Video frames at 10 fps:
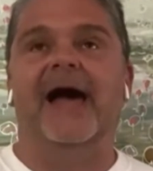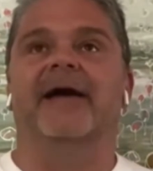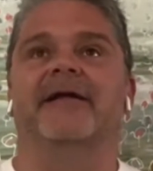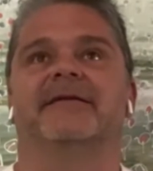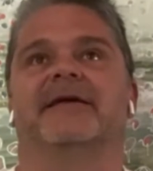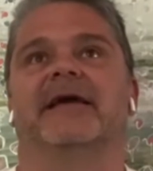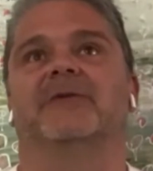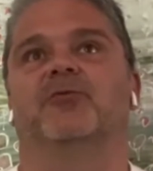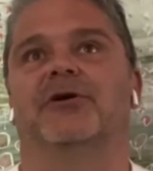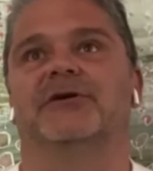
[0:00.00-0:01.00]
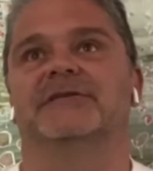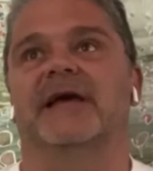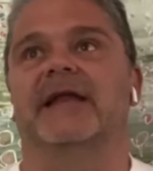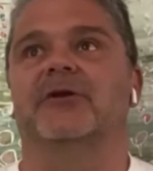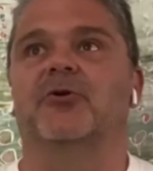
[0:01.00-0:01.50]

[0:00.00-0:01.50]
And it was an